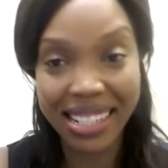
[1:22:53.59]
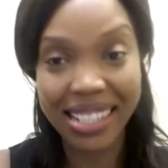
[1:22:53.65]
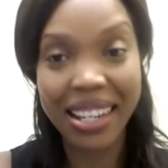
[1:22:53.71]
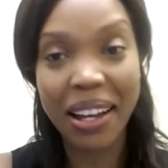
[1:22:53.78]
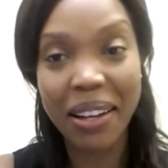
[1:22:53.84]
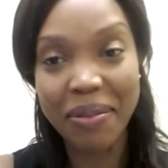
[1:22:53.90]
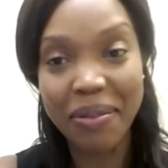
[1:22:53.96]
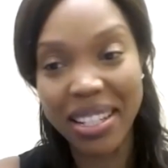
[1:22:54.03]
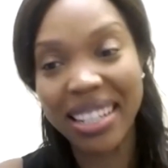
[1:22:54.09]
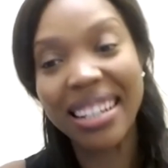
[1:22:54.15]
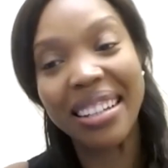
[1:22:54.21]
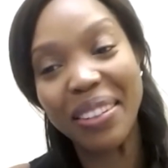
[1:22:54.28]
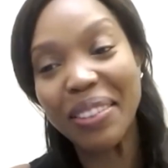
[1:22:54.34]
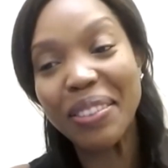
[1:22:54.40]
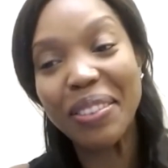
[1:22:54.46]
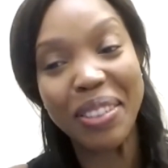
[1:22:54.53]
topic. I
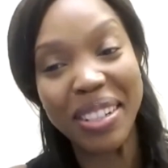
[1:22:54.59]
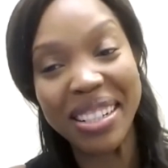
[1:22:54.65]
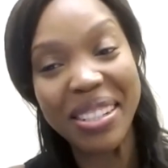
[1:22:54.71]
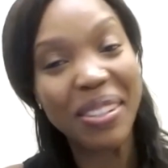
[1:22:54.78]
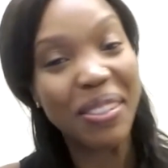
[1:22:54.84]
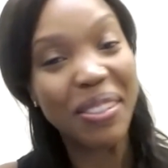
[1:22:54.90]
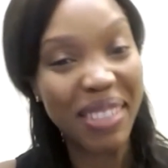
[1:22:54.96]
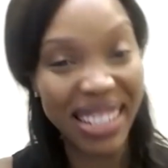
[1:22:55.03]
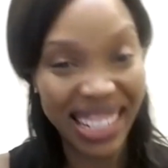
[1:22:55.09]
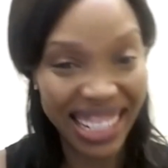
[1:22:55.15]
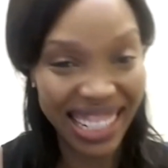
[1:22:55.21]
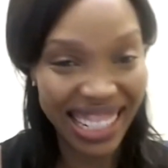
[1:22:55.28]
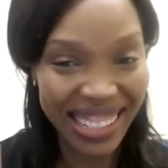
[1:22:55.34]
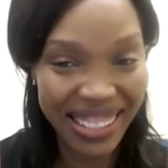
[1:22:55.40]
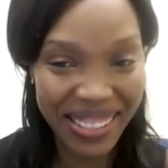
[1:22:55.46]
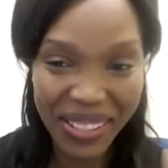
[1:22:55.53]
look forward to reading
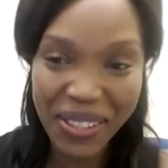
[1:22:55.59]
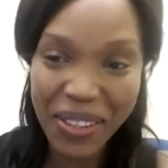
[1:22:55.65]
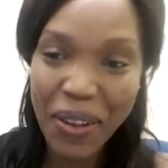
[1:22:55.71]
it.